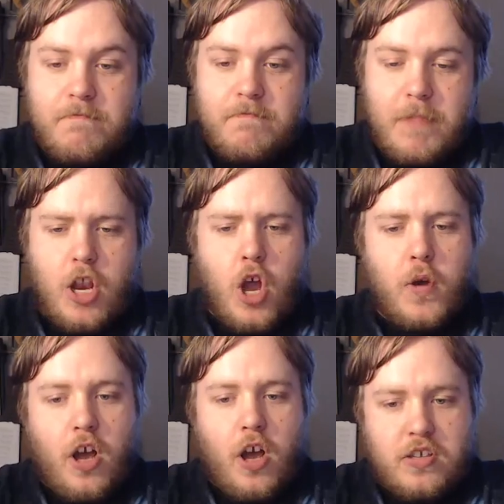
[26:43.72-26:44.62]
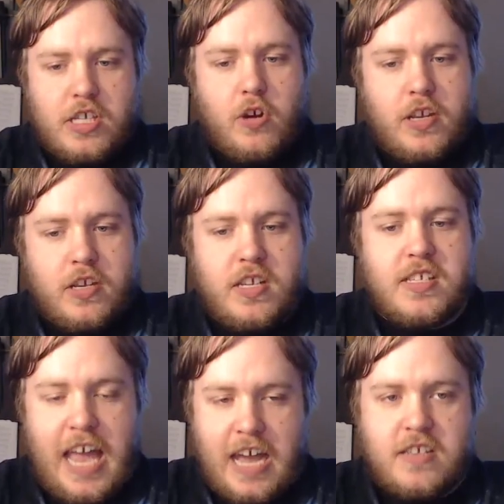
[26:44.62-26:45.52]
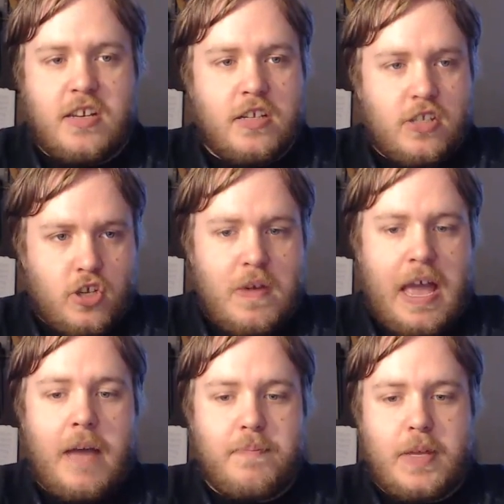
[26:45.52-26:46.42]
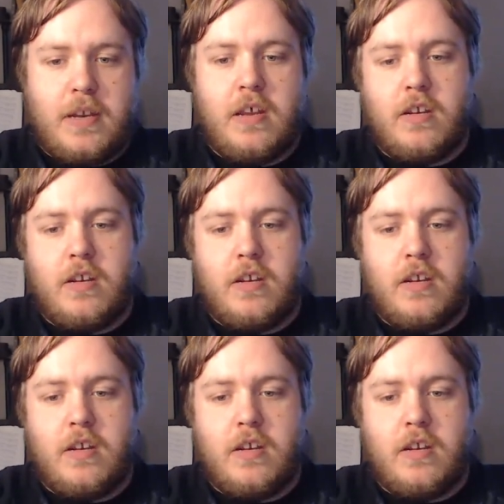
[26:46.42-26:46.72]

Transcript: But no, in all seriousness, accidents do happen, and